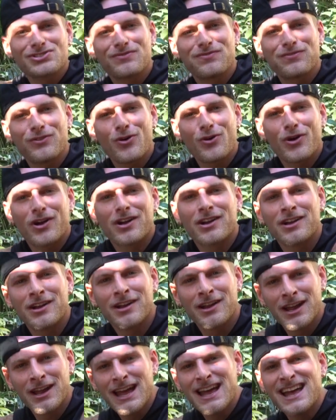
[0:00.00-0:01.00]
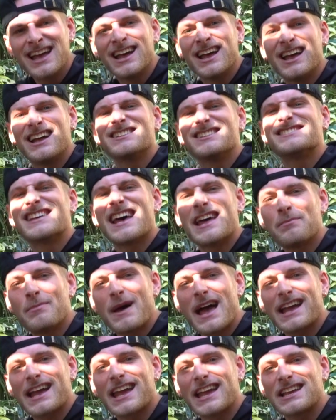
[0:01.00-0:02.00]
the floor, 10
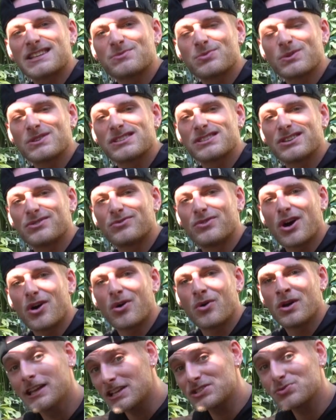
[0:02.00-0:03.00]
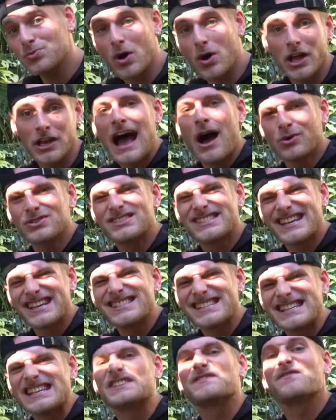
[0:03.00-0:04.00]
back handsprings in a row. Guess what? I was
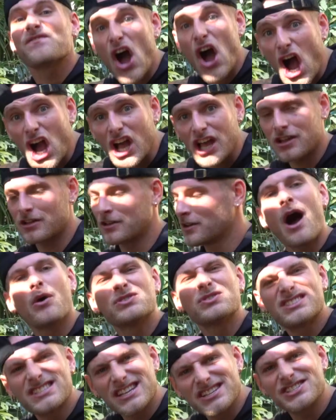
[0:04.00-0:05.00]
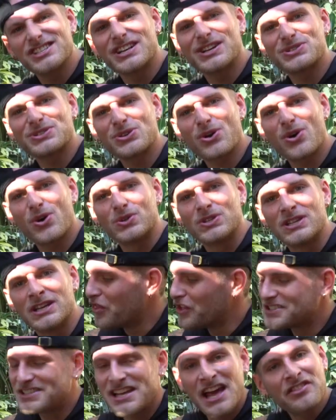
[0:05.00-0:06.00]
dizzy as I was 6 years old.
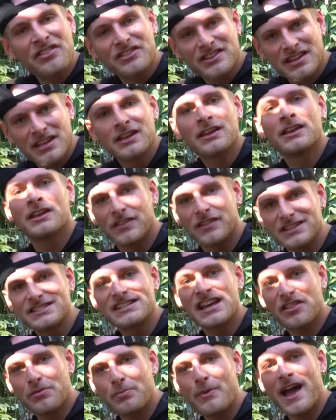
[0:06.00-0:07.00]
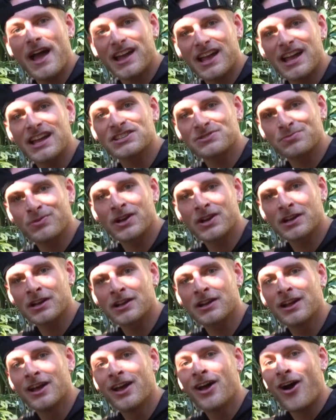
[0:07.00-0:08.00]
The 10th back handspring,
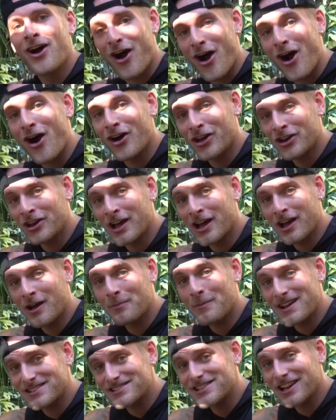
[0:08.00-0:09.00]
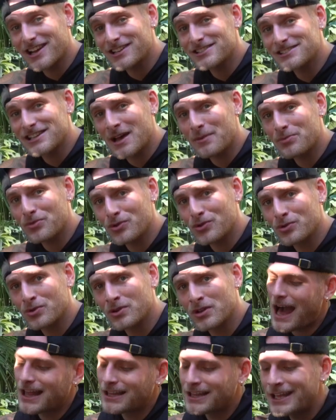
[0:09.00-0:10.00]
on my second time through,
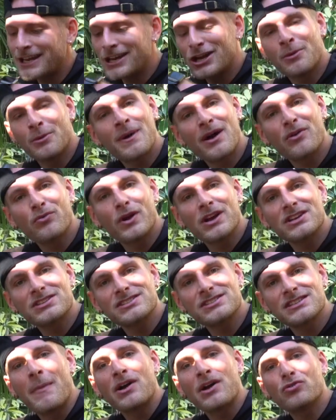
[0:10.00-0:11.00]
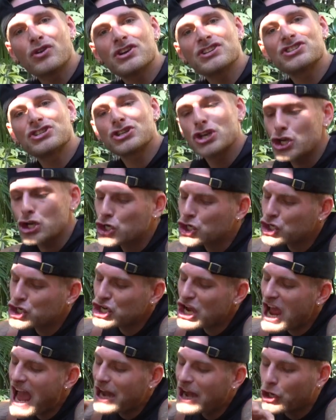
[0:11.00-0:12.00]
I landed on my wrist. My wrist
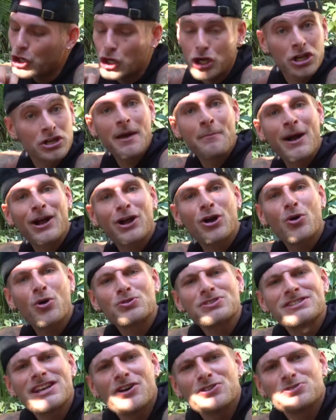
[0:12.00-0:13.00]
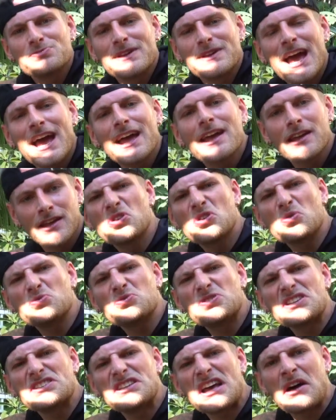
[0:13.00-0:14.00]
shattered. And my coach tells me, hey, go
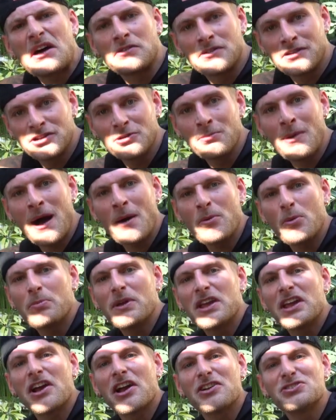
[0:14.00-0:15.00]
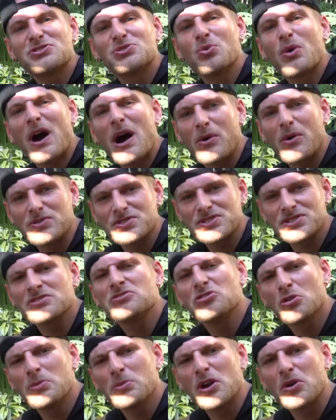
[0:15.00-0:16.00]
sit down. Your mom will be here in 2 hours.
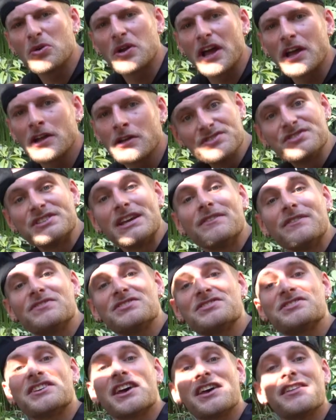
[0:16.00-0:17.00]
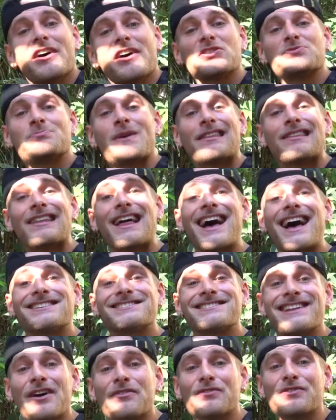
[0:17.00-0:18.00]
You'll be okay. Safe to say, that was my
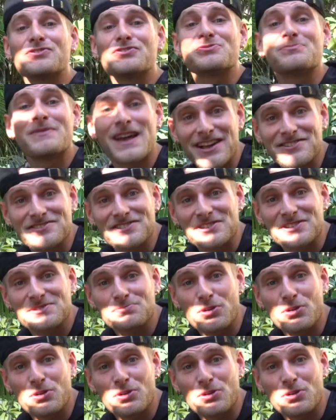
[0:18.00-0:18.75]
last ever gymnastics